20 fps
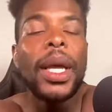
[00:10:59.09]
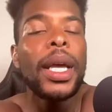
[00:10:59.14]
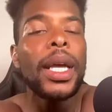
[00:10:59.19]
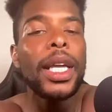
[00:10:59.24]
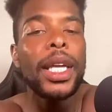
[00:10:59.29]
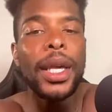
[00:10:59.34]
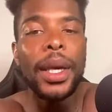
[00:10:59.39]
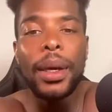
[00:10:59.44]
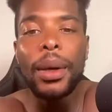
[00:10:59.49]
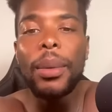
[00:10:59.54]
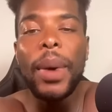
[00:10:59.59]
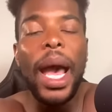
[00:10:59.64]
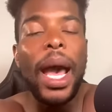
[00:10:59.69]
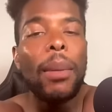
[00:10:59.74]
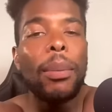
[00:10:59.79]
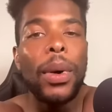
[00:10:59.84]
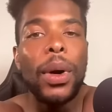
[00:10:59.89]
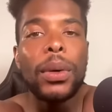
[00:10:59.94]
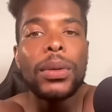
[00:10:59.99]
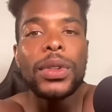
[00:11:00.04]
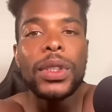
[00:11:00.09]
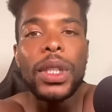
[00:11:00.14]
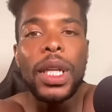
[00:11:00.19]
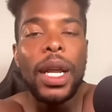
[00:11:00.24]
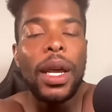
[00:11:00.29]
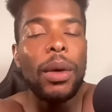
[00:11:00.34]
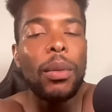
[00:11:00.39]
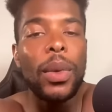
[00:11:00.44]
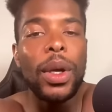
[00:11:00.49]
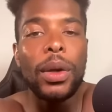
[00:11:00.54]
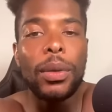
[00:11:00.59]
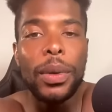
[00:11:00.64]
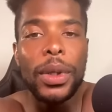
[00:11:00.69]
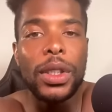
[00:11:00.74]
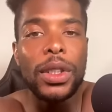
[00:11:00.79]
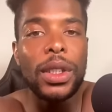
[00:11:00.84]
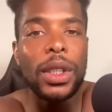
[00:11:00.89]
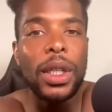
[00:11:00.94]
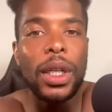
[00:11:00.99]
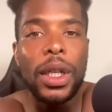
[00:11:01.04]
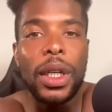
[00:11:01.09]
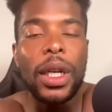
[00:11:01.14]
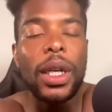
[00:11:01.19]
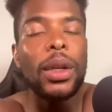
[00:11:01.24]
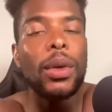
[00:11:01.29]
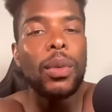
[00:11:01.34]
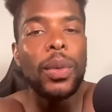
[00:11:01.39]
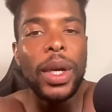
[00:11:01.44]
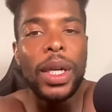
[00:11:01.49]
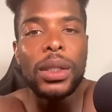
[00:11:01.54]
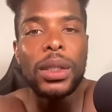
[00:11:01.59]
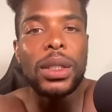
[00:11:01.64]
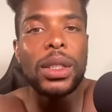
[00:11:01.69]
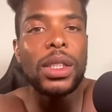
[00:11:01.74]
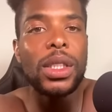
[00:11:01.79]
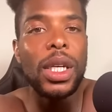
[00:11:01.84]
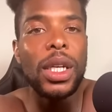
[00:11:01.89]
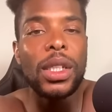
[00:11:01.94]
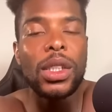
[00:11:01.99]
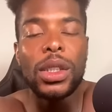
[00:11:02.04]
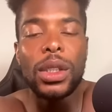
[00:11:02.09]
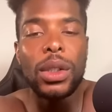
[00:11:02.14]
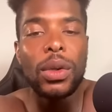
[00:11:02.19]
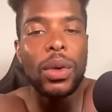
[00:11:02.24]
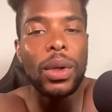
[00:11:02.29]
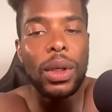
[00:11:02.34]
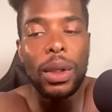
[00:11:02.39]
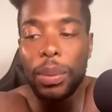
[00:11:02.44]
Yep, I posted that with Chrisean getting arrested, saying she going to